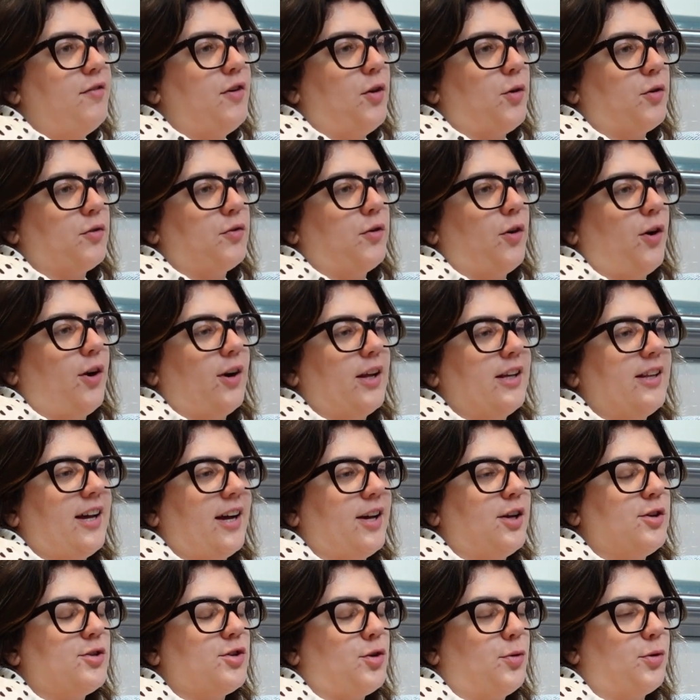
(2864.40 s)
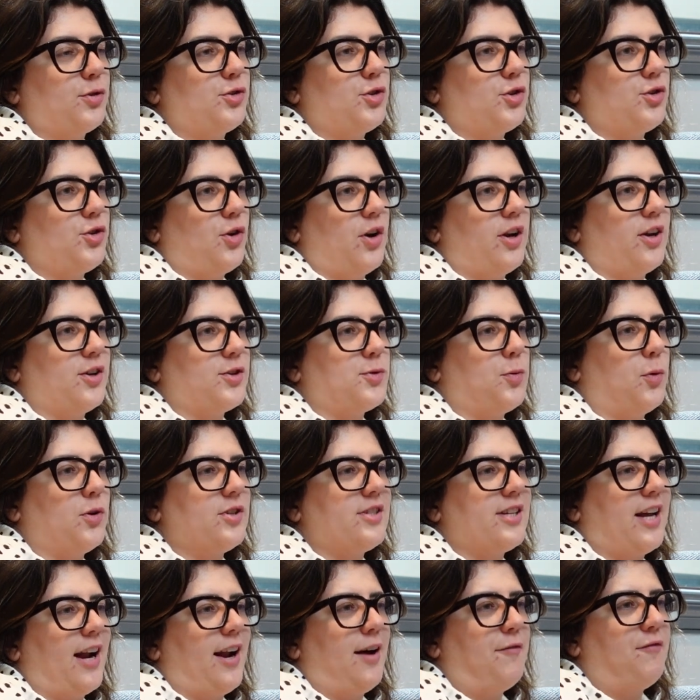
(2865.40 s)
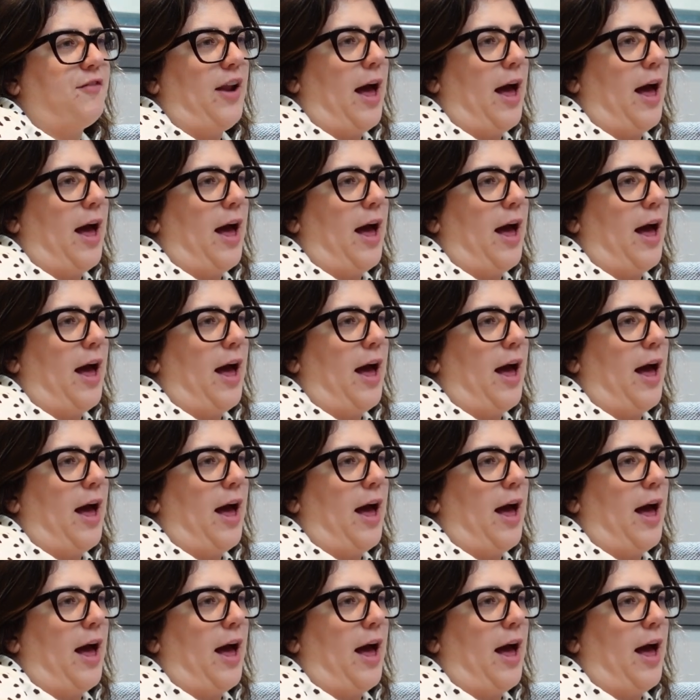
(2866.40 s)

Fiona Frawley, thank you so much for joining us once again on